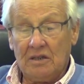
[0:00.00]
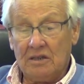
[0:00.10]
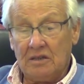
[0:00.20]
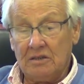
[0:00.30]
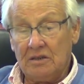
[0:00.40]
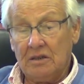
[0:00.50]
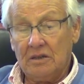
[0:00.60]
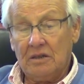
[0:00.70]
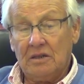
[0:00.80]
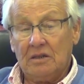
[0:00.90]
uh,
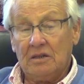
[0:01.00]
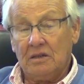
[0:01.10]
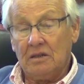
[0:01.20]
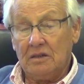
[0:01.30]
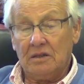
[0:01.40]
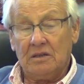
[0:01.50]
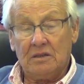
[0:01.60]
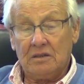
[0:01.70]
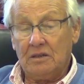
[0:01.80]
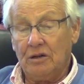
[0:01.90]

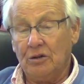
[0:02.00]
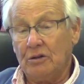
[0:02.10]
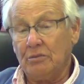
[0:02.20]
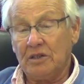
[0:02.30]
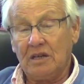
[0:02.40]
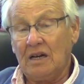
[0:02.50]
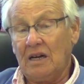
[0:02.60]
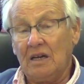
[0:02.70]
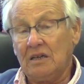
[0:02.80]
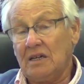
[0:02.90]
uh, Herman
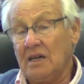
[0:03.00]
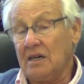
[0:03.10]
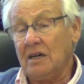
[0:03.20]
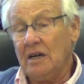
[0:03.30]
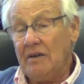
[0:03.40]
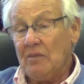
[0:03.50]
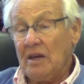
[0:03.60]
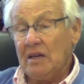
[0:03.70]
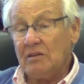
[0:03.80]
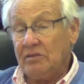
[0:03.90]
Kalckar.
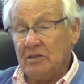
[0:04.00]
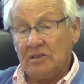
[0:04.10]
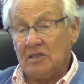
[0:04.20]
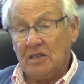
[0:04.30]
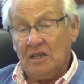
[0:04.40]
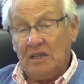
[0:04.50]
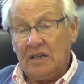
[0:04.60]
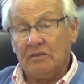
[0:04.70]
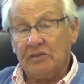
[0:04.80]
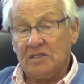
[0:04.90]
It was,
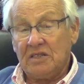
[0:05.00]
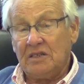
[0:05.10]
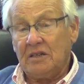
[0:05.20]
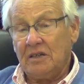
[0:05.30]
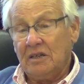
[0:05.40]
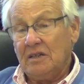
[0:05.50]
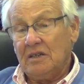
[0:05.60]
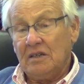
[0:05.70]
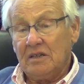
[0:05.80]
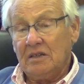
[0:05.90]
it was a,
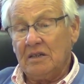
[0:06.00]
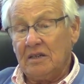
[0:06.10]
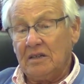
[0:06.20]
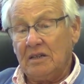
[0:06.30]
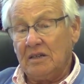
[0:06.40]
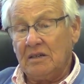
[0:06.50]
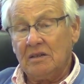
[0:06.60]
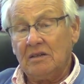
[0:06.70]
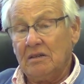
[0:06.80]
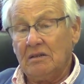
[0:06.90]
a
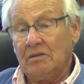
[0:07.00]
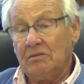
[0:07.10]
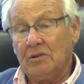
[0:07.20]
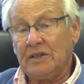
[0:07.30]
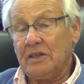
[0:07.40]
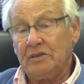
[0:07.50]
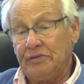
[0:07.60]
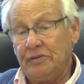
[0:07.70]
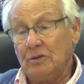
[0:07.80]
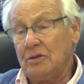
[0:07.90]

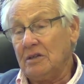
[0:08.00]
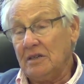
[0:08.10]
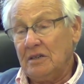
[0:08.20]
wonderful,